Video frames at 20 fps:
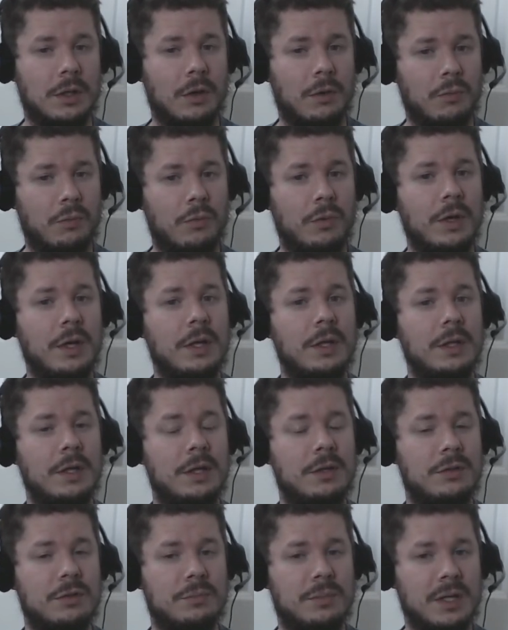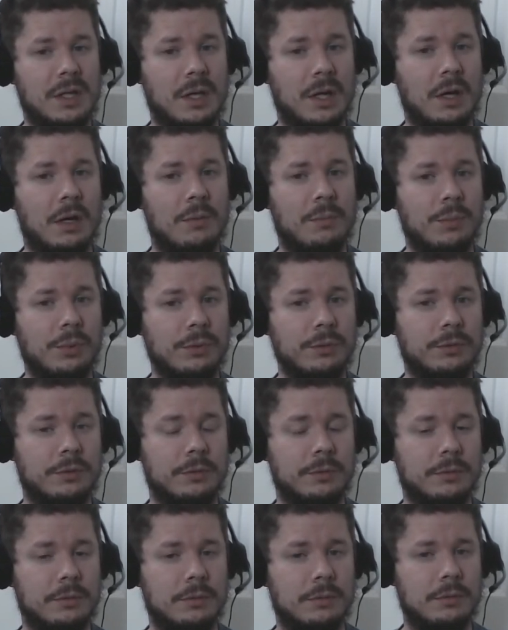And we need to be humbled